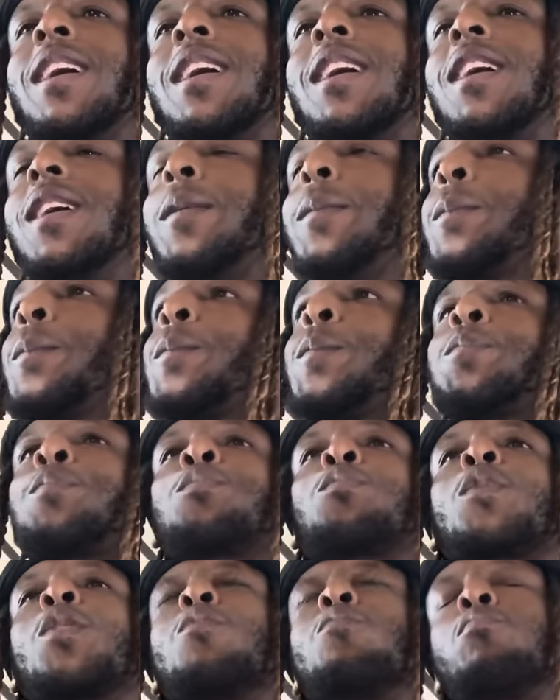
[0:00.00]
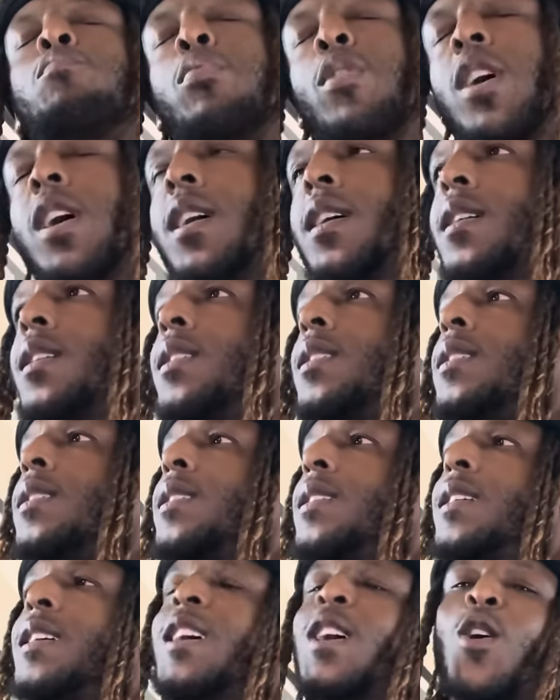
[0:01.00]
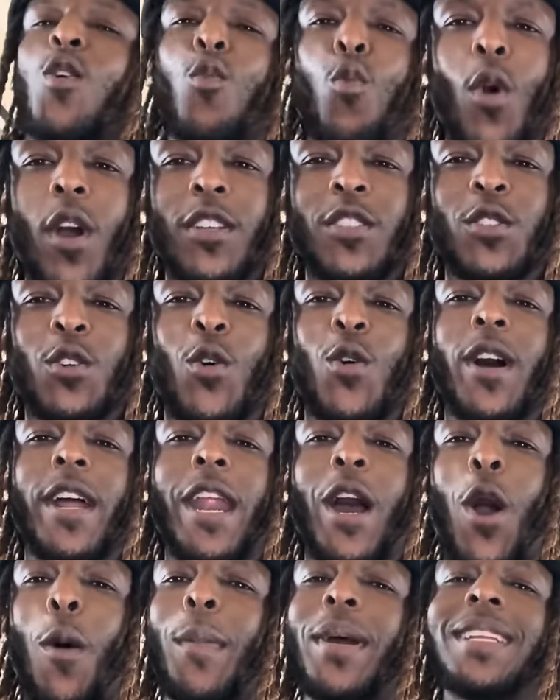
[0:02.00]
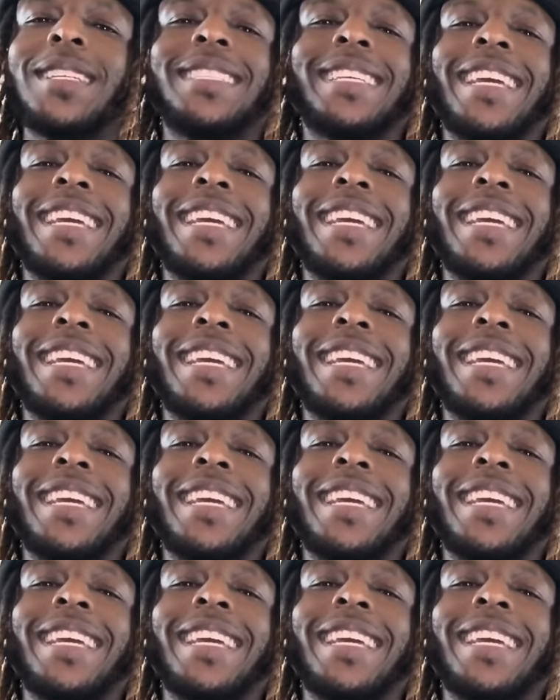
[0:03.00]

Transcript: Uh, bruh, what's going on, man?